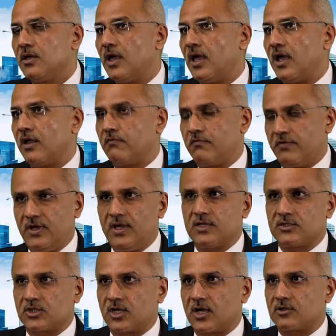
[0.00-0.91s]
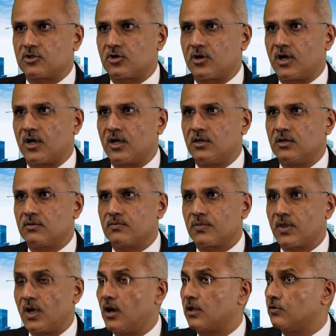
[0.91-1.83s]
And we as Kathrein
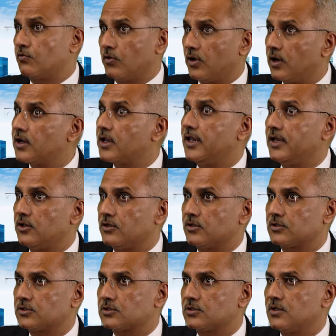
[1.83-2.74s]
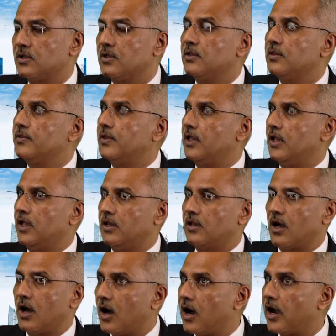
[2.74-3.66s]
are the world leaders
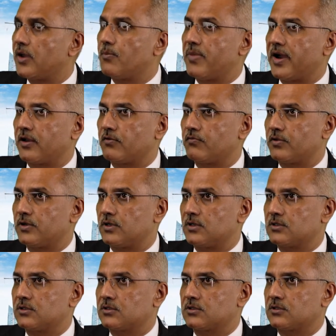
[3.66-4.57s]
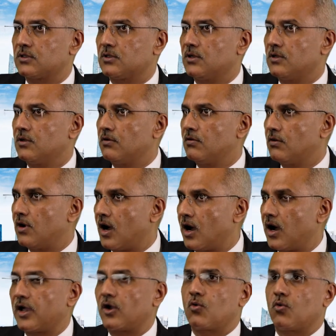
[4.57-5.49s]
in high bandwidth,
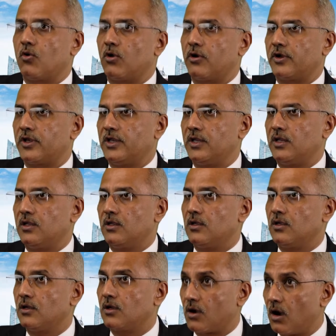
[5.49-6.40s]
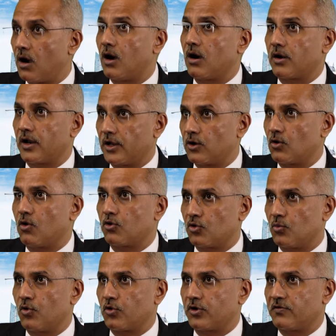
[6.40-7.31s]
high quality car and
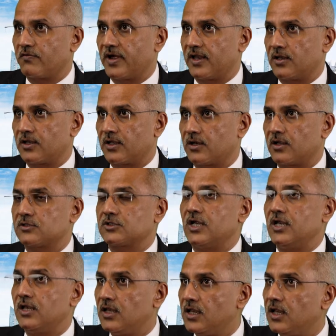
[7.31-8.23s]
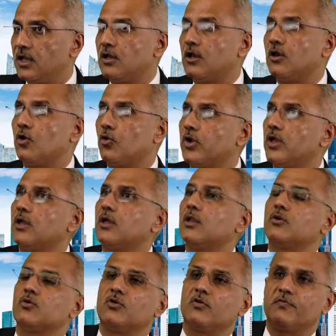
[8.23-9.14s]
automotive antennas. Indeed, looking
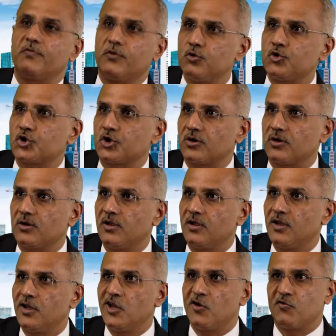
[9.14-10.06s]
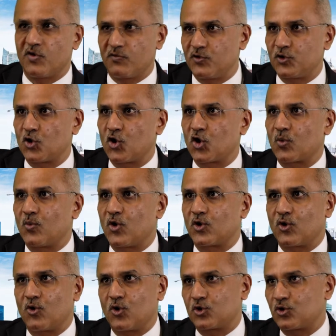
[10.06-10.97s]
into the future, when we talk
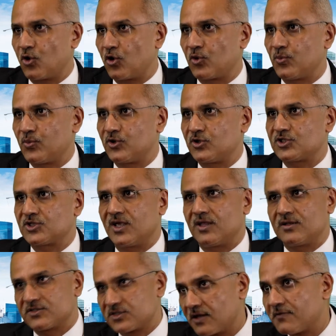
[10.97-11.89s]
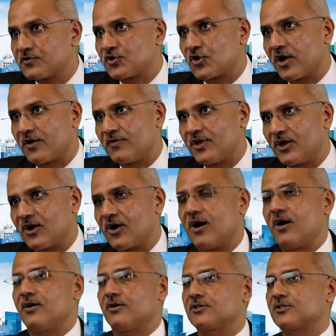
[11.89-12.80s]
about autonomous and self-driving
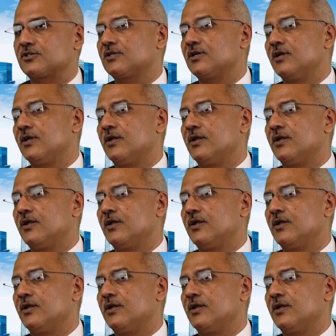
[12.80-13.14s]
cars,